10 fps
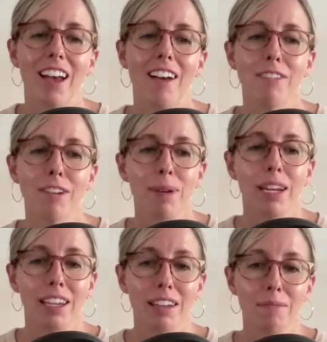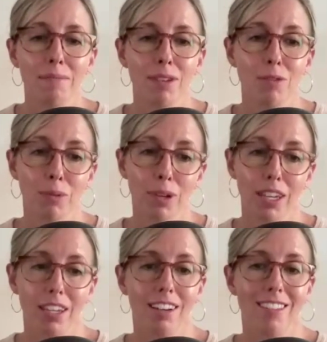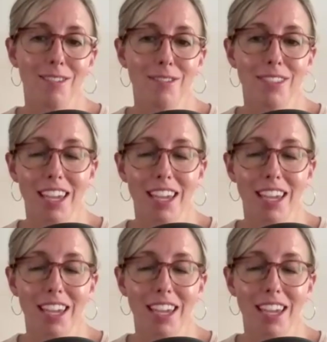everybody in between those